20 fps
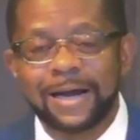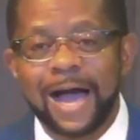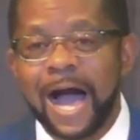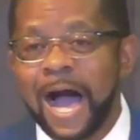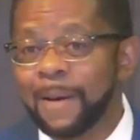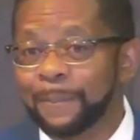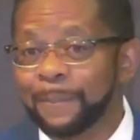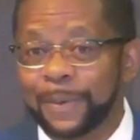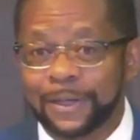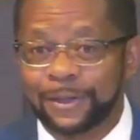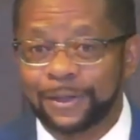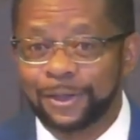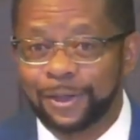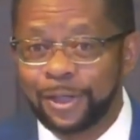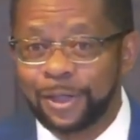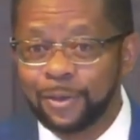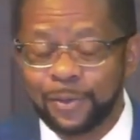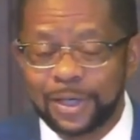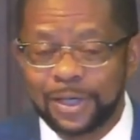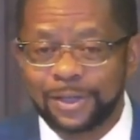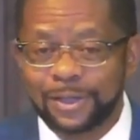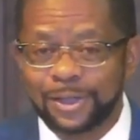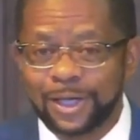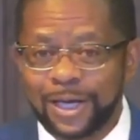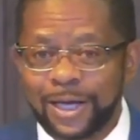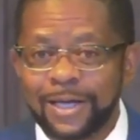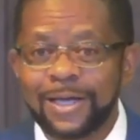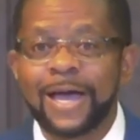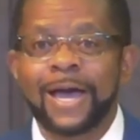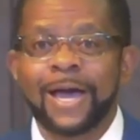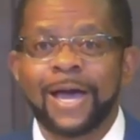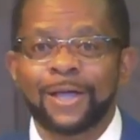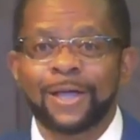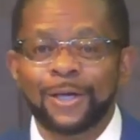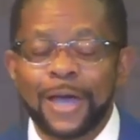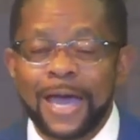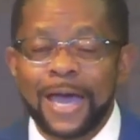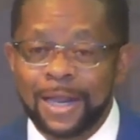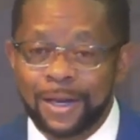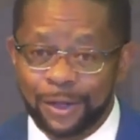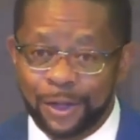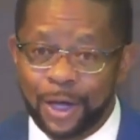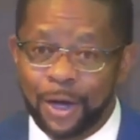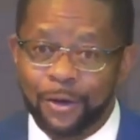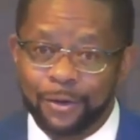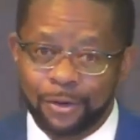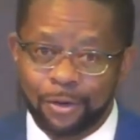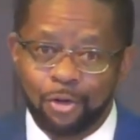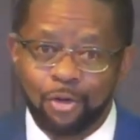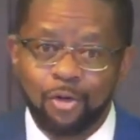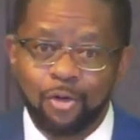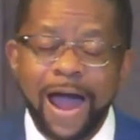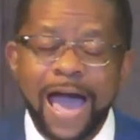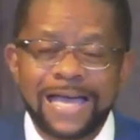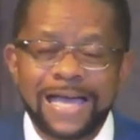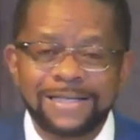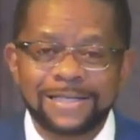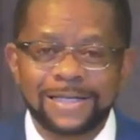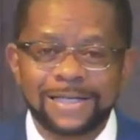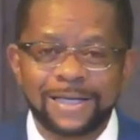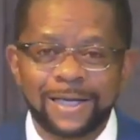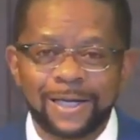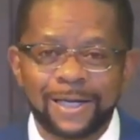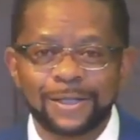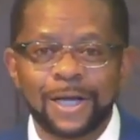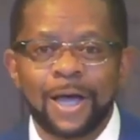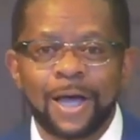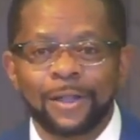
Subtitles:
opportunity in the crisis,